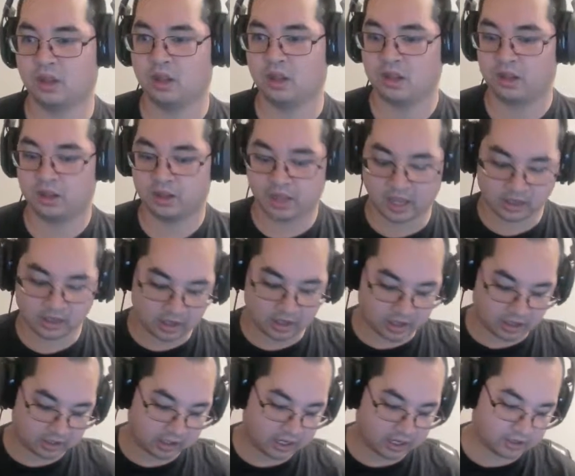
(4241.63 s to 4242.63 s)

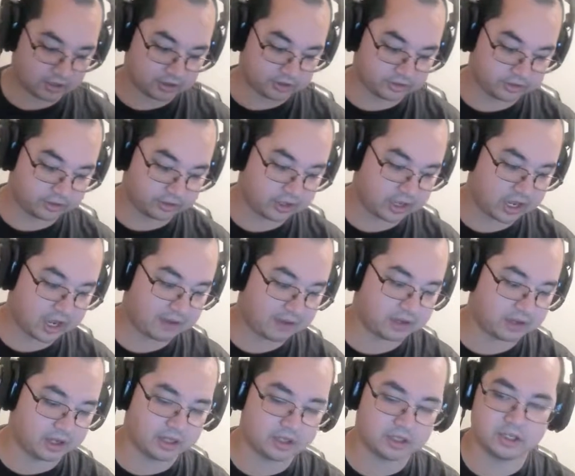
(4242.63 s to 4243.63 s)
They have
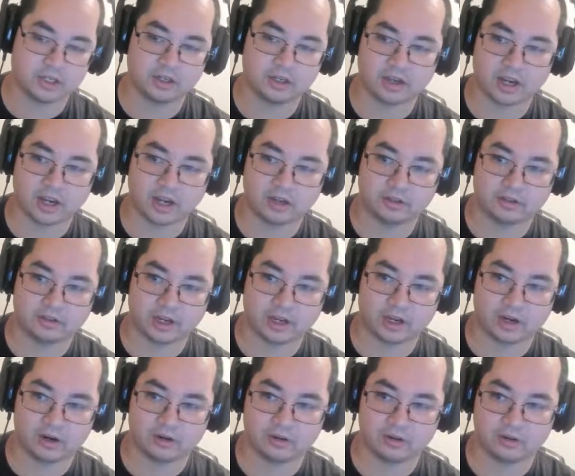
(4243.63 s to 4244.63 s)
the engine dialed
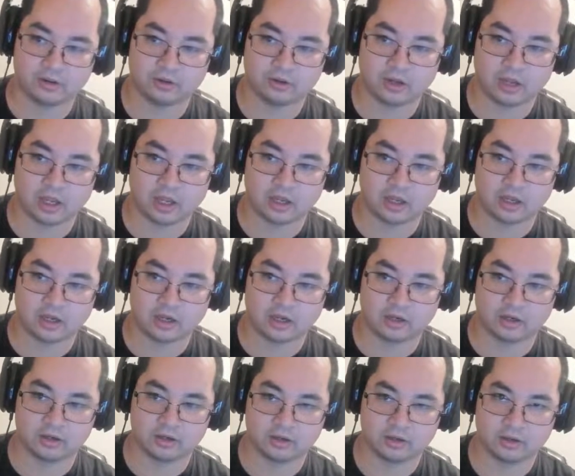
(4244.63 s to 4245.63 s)
down,
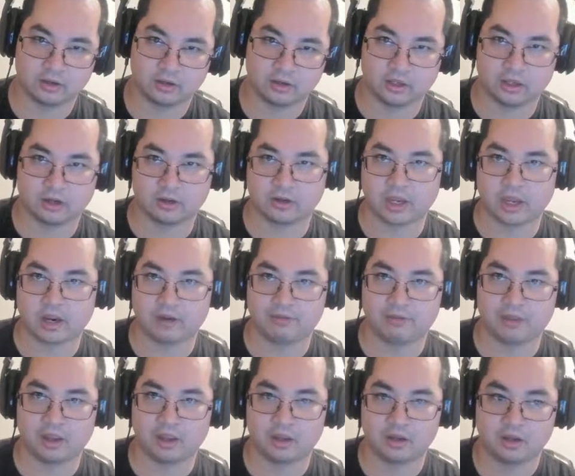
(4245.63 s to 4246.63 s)
and they have
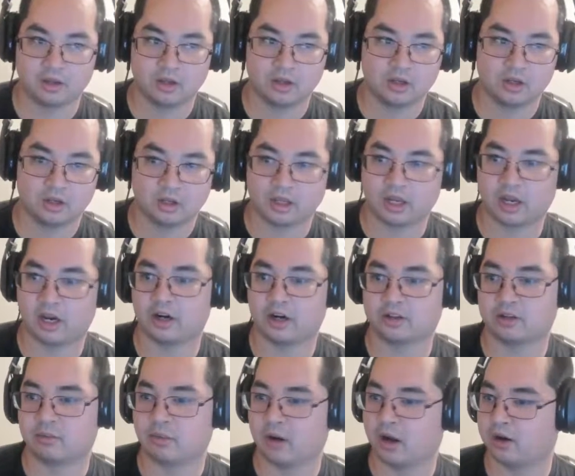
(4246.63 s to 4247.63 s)
the
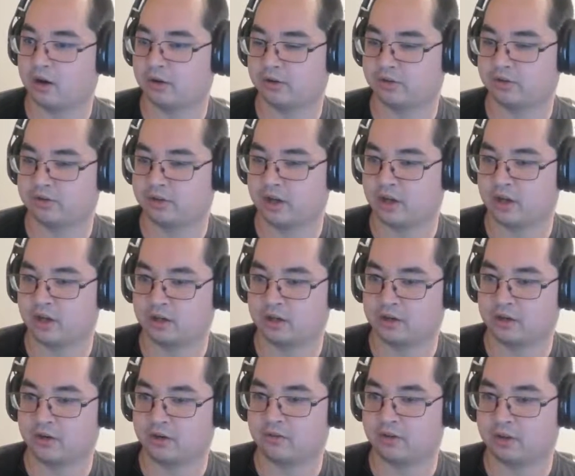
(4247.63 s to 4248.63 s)
character models done
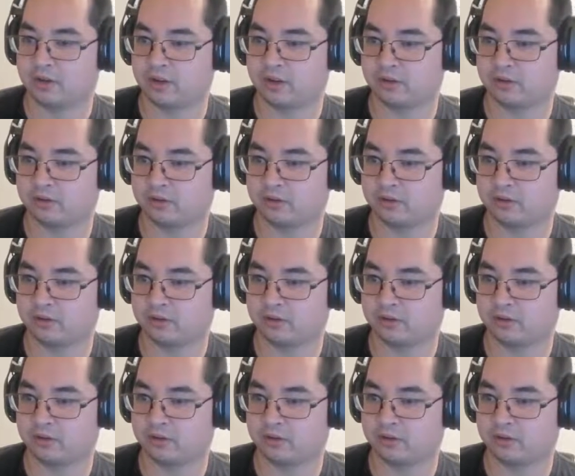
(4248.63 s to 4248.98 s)
and everything.